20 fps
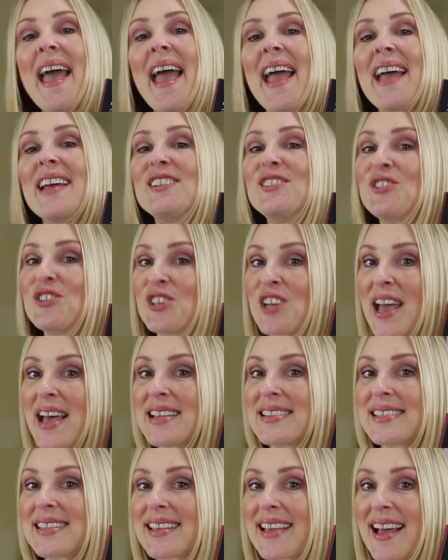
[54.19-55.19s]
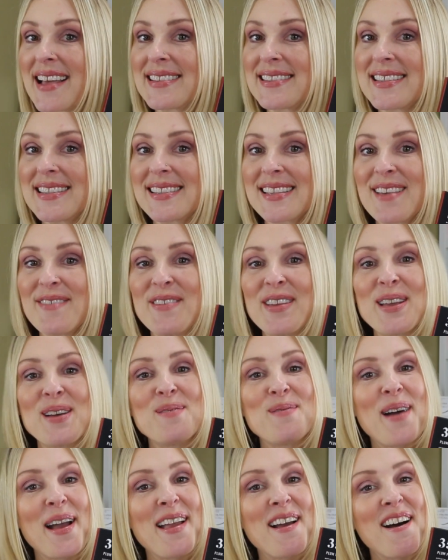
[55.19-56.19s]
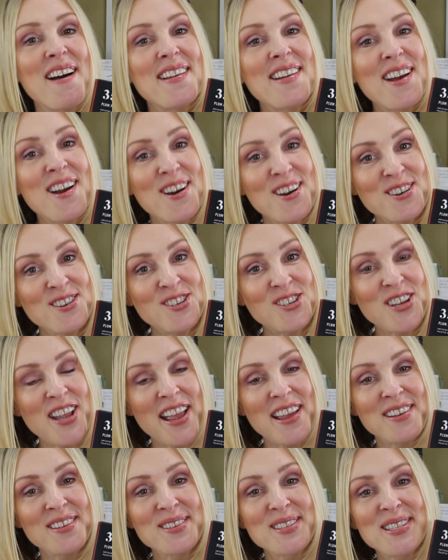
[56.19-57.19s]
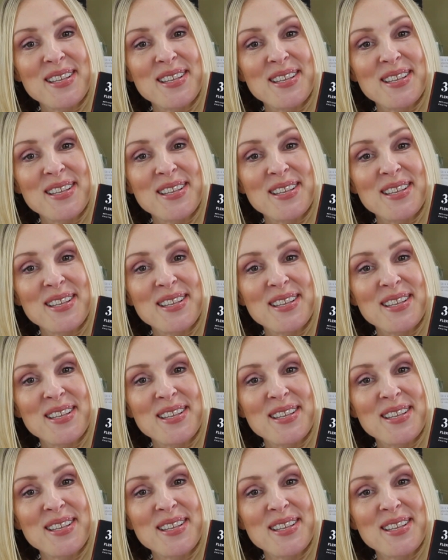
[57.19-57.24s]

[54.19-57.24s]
and Jess Gus is giving away on her channel.